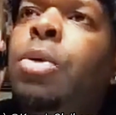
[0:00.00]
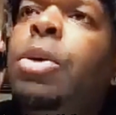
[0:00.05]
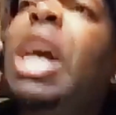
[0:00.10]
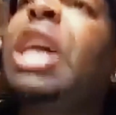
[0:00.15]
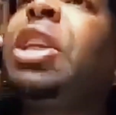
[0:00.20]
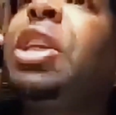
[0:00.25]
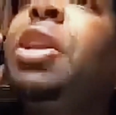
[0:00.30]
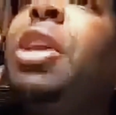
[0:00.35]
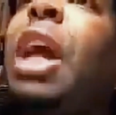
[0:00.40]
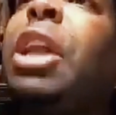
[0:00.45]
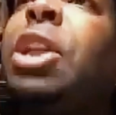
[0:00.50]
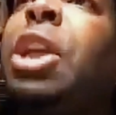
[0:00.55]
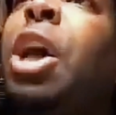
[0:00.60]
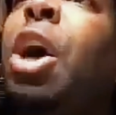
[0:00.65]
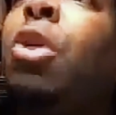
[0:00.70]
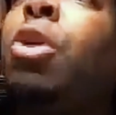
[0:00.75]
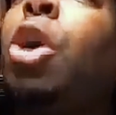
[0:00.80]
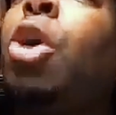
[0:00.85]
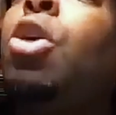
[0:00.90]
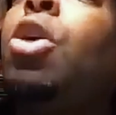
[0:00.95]
Not
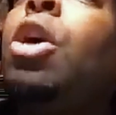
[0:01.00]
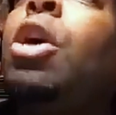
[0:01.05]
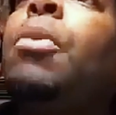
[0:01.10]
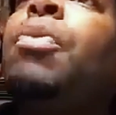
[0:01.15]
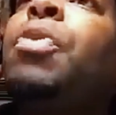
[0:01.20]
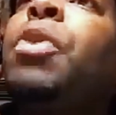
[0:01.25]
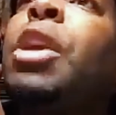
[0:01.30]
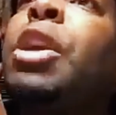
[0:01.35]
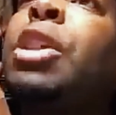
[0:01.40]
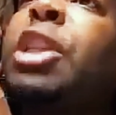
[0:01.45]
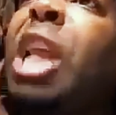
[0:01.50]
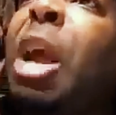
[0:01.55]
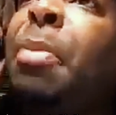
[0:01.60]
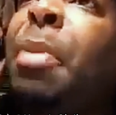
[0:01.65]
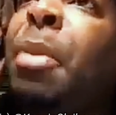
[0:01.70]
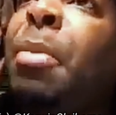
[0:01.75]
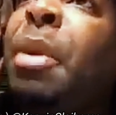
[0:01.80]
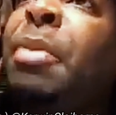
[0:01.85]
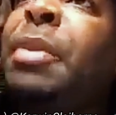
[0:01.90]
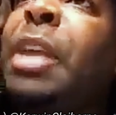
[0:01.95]
yet. Hold on.
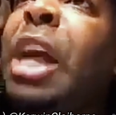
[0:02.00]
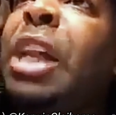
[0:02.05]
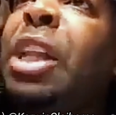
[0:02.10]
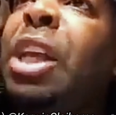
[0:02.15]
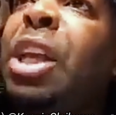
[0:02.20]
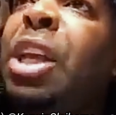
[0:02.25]
Slap him upside